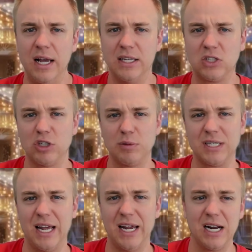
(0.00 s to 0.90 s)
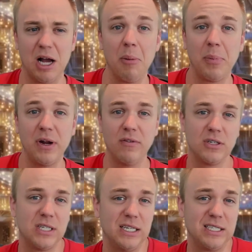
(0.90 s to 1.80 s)
Is Christmas light company
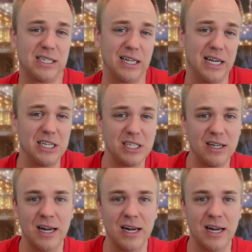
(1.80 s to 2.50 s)
versus installation?